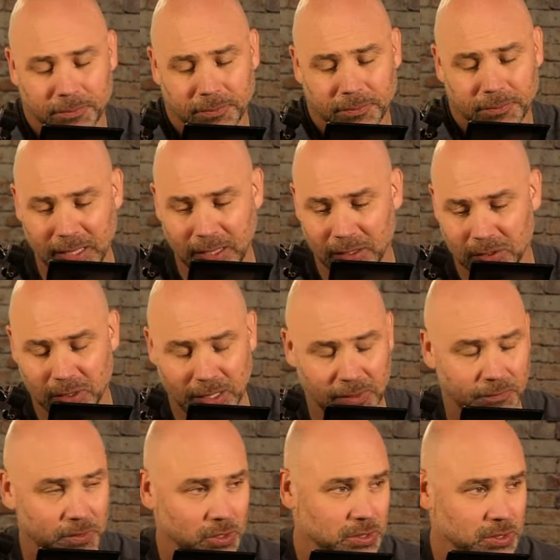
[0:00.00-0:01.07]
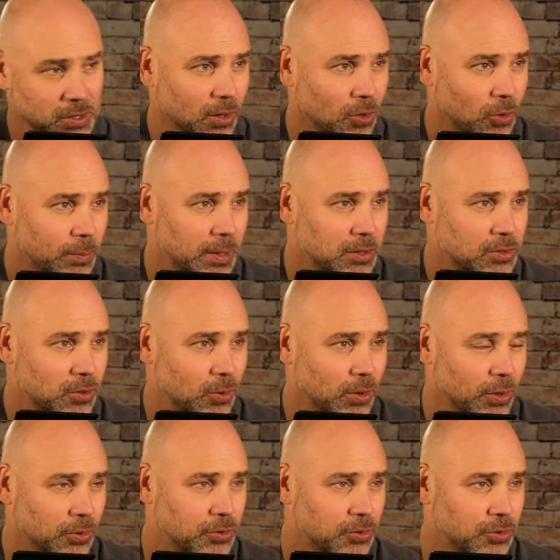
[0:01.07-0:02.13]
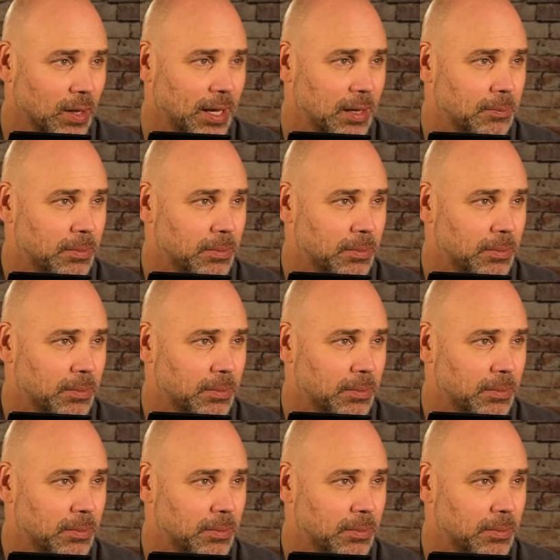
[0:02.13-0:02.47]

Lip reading: again, it feels like a little bit too little too late.